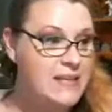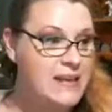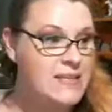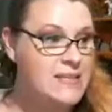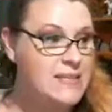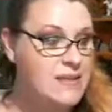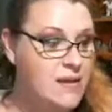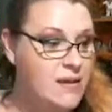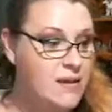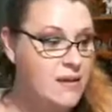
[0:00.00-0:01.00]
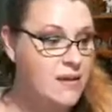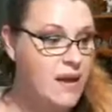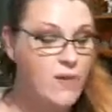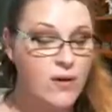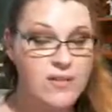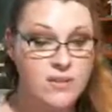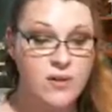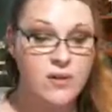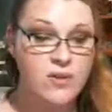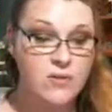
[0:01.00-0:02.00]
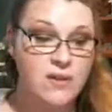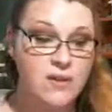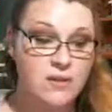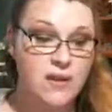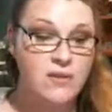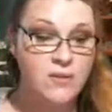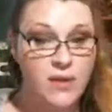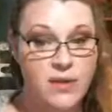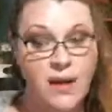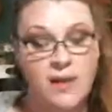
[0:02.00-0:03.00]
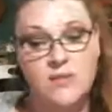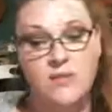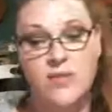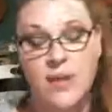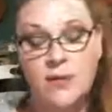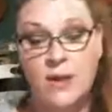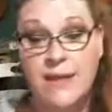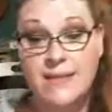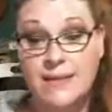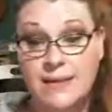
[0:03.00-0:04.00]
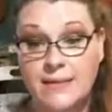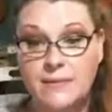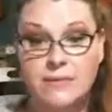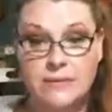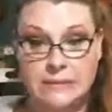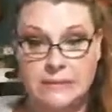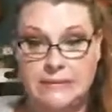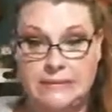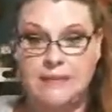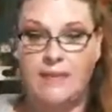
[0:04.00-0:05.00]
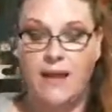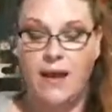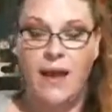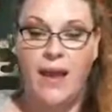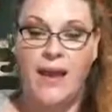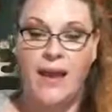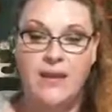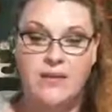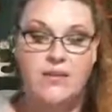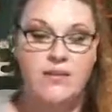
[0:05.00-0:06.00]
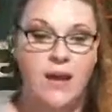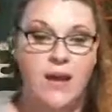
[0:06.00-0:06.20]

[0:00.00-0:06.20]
then it's I've already started doing like the written edits for chapter 18, and